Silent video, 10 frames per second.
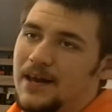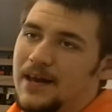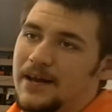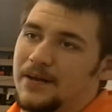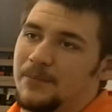
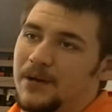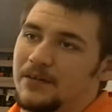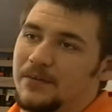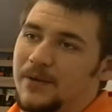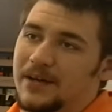and
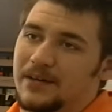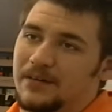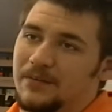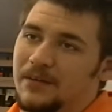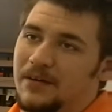barely making
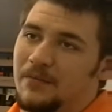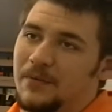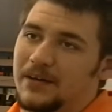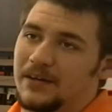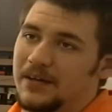enough
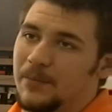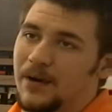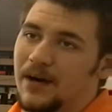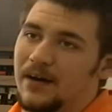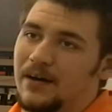money to get
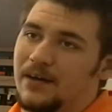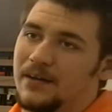by.